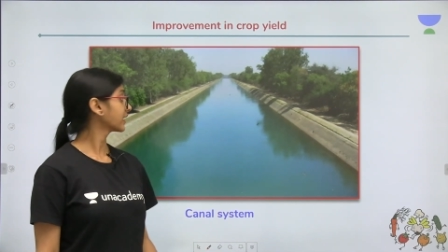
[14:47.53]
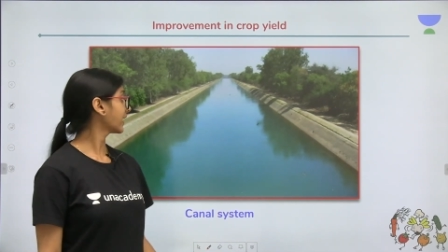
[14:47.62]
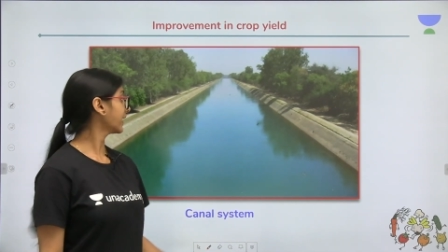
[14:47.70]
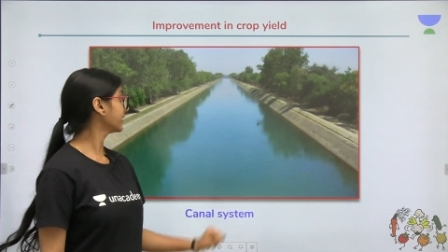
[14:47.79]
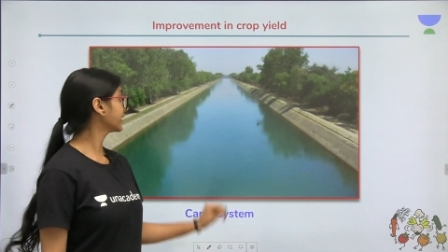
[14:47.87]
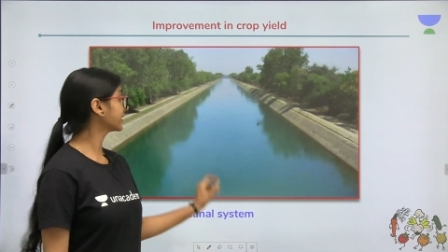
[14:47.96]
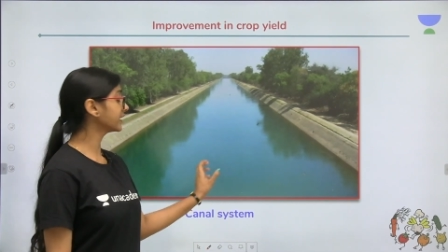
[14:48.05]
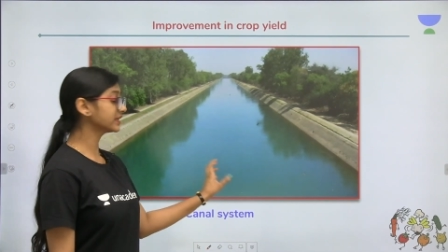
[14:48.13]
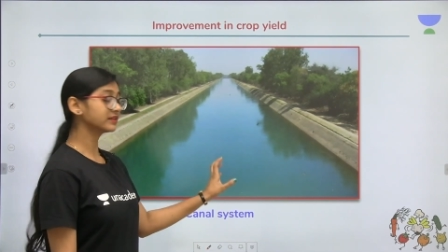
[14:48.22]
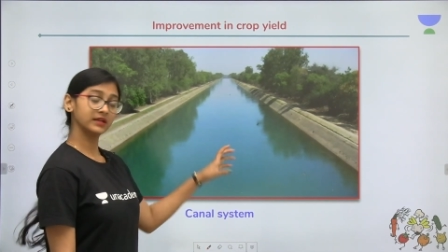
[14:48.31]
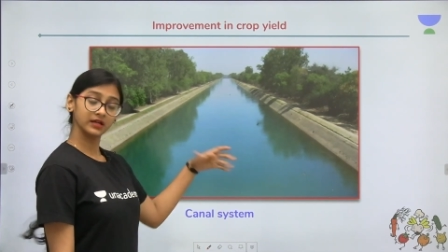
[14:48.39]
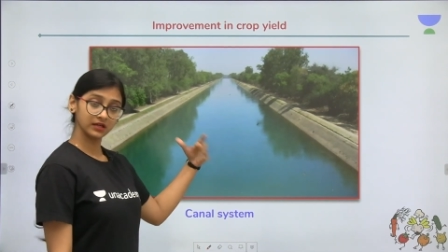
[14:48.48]
And
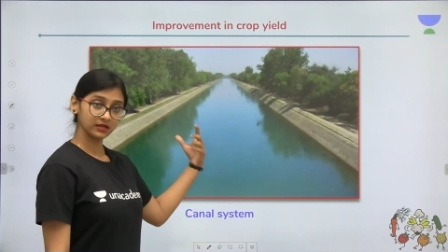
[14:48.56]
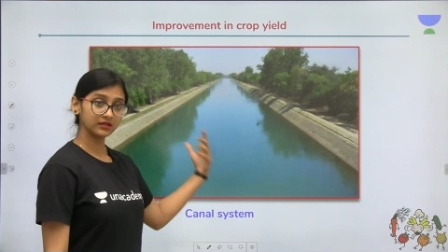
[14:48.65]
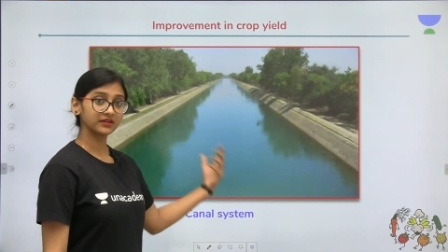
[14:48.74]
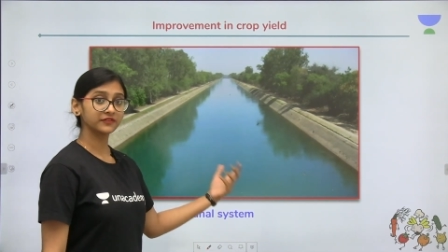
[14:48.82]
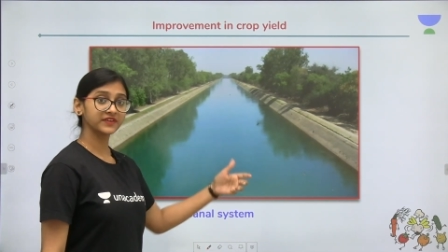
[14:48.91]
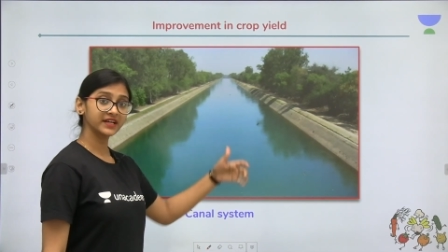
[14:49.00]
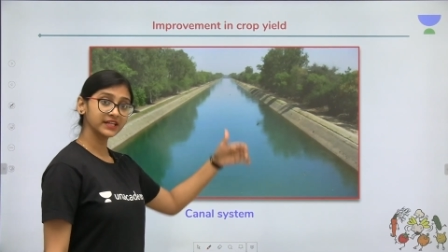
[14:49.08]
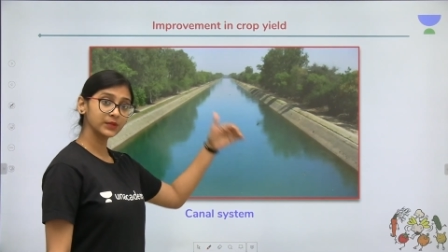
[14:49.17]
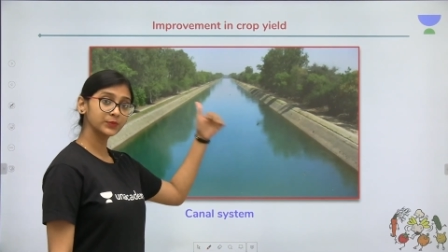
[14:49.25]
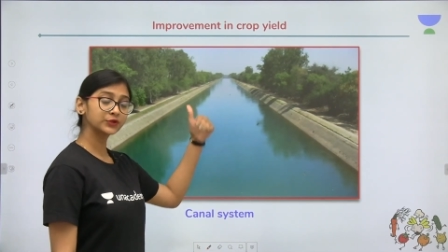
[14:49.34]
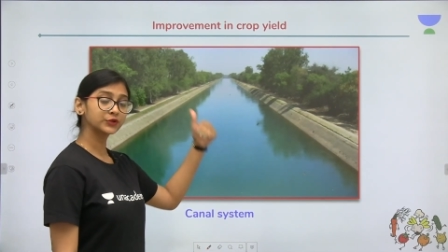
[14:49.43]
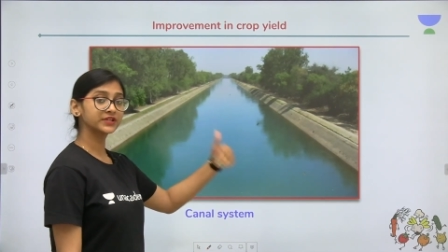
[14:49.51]
again, we are
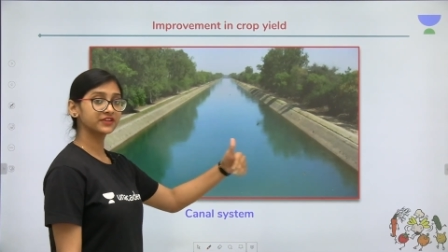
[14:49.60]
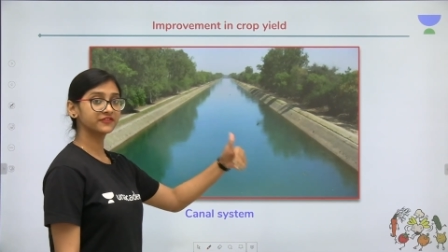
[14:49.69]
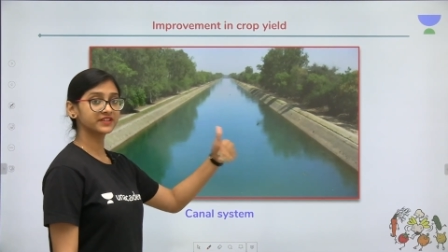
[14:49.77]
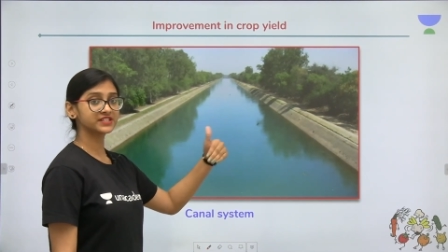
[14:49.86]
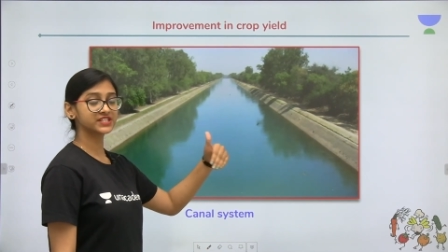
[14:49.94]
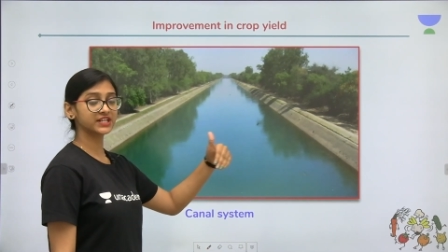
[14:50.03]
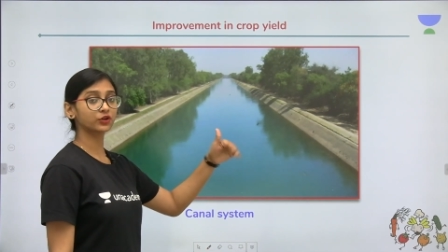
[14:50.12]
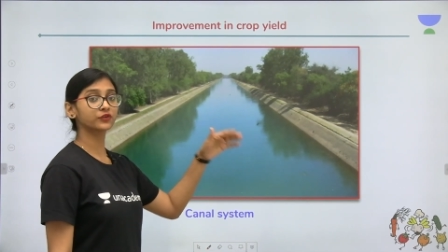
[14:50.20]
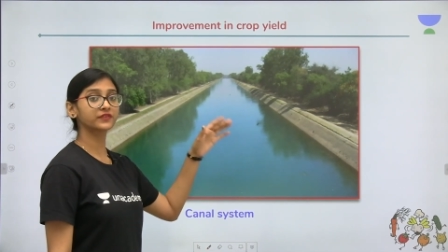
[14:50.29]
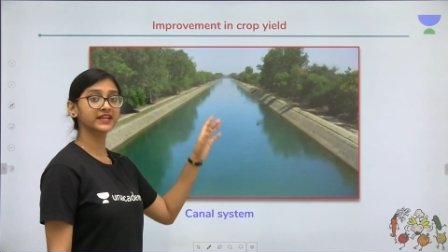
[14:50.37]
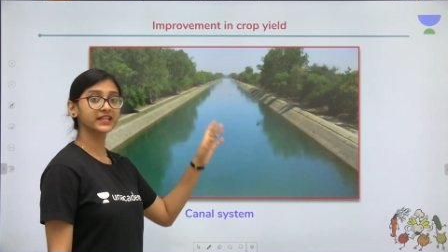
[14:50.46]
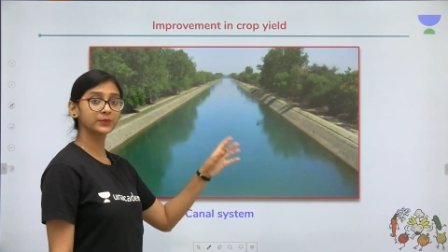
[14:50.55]
able to differentiate or
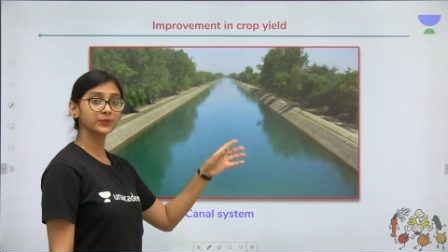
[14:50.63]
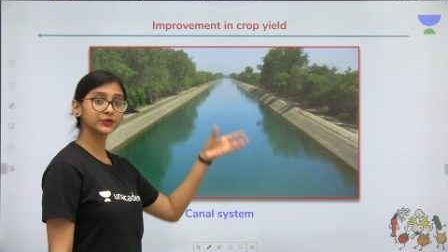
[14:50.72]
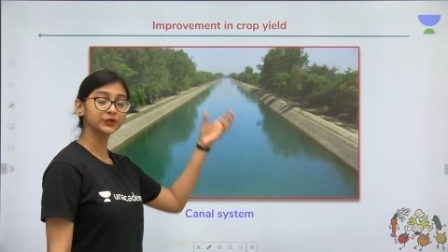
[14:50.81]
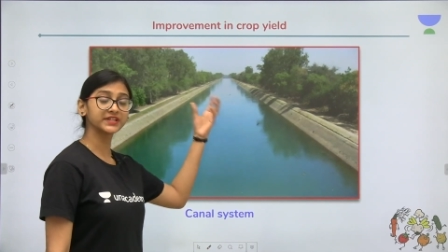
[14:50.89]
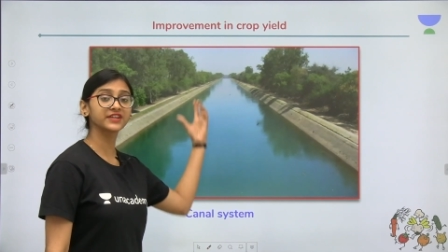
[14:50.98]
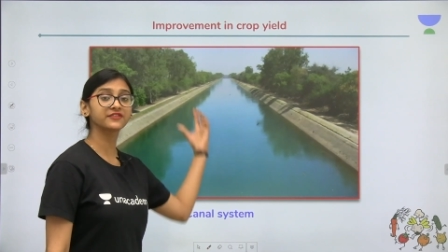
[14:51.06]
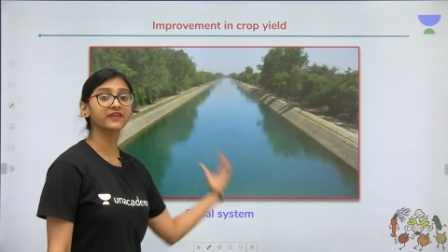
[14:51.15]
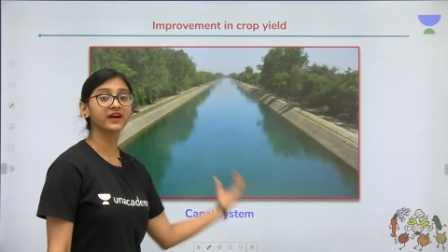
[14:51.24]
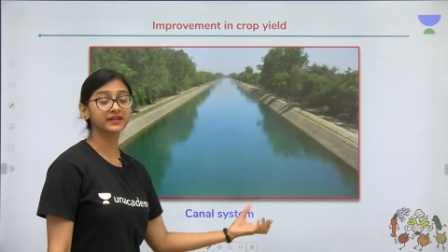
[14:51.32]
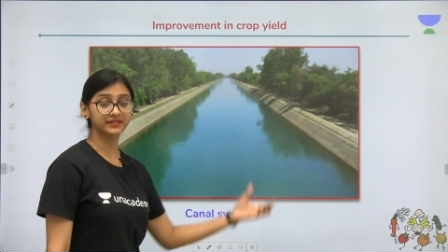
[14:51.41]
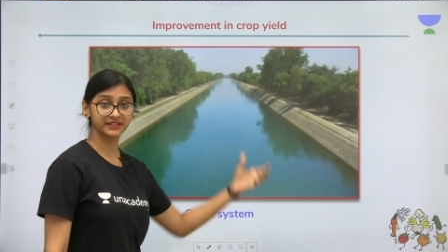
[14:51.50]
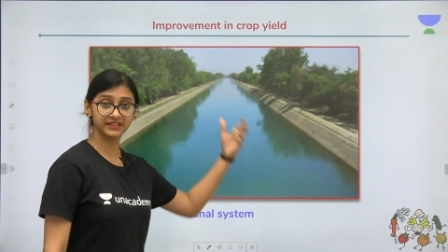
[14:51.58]
we are able to
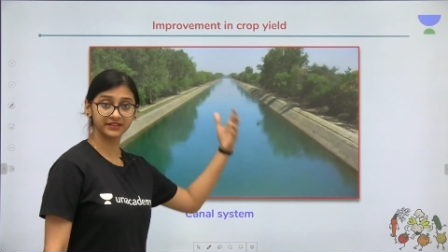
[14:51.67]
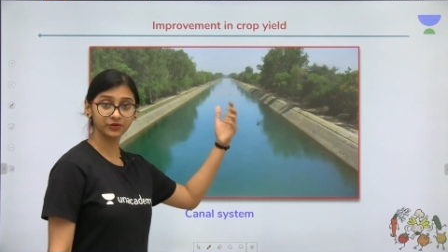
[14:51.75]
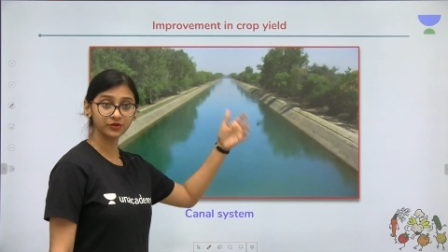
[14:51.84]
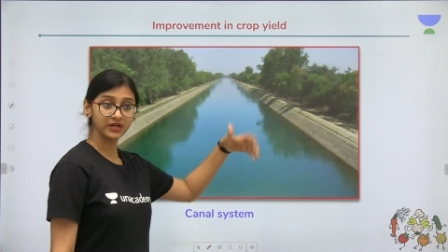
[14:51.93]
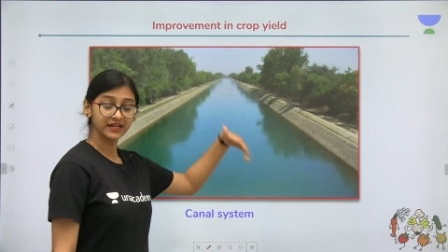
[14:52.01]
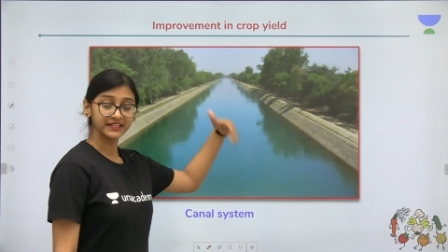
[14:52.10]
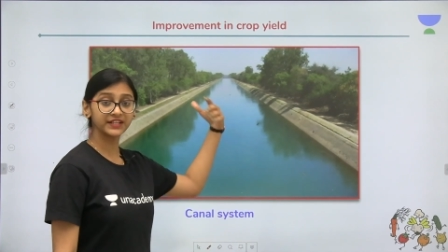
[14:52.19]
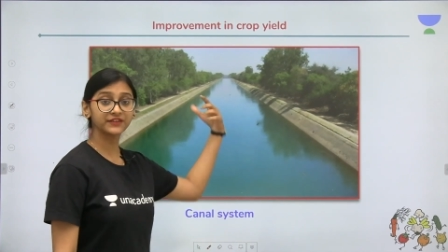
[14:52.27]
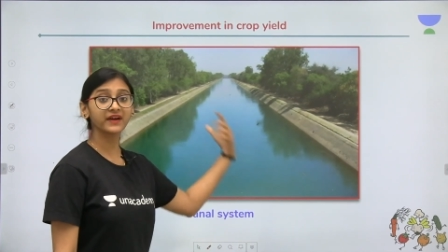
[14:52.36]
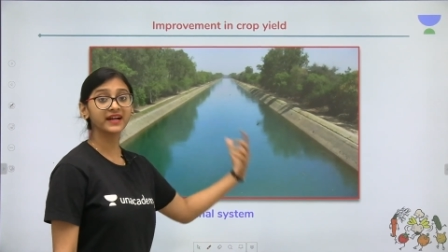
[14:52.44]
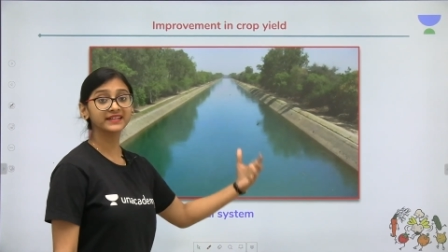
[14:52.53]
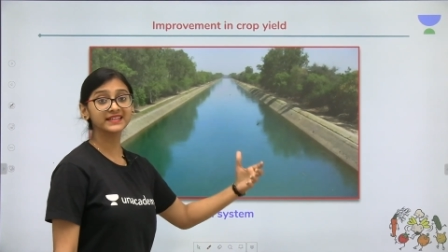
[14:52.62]

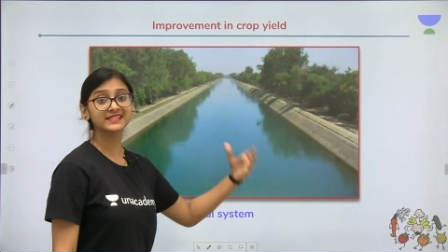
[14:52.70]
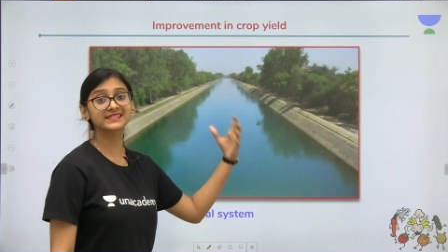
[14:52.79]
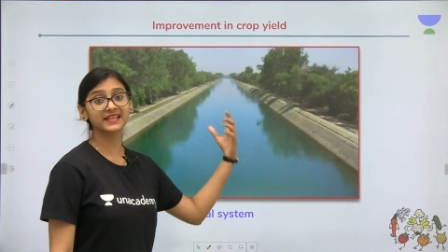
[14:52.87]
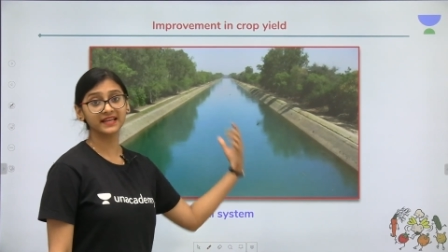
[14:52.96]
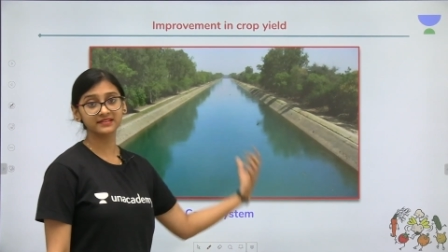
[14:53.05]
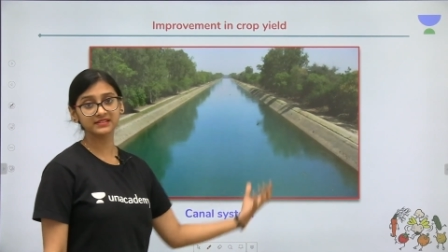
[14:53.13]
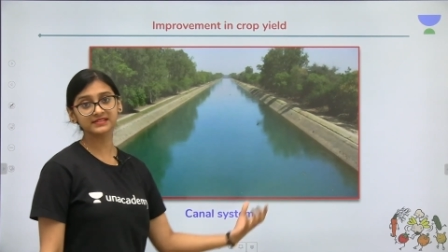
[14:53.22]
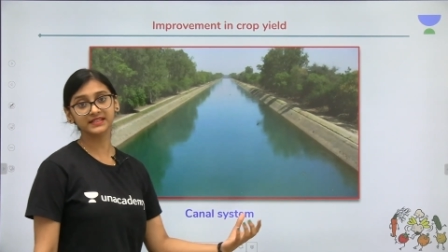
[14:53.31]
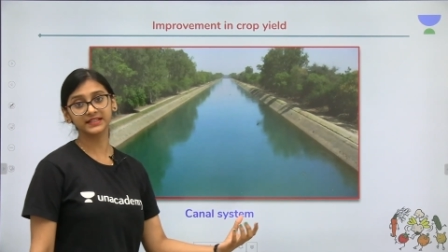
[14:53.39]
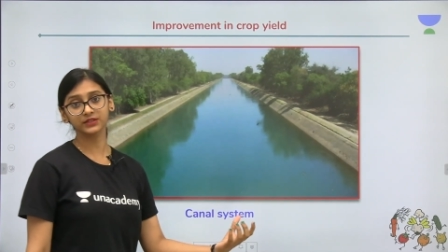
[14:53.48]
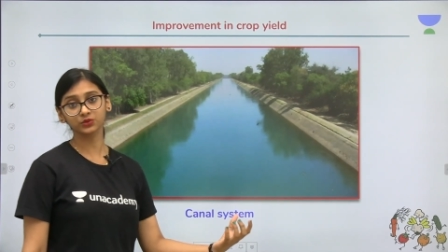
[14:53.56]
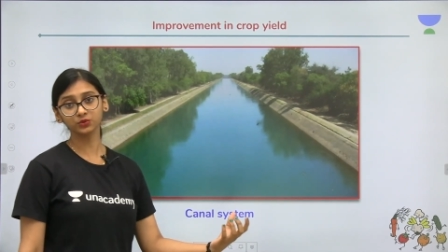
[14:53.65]
divide these canals
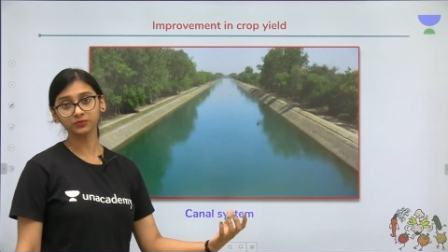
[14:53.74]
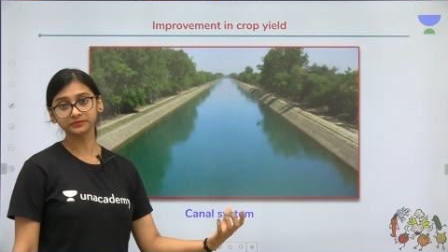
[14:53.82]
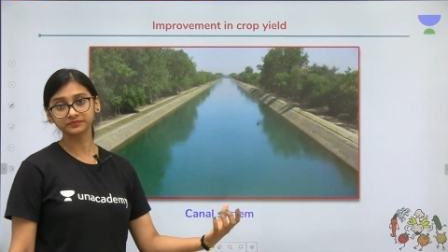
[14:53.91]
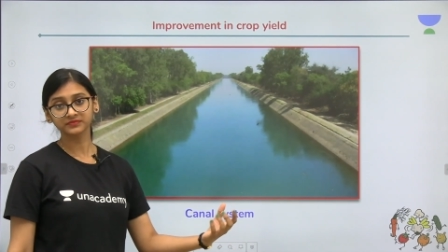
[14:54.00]
into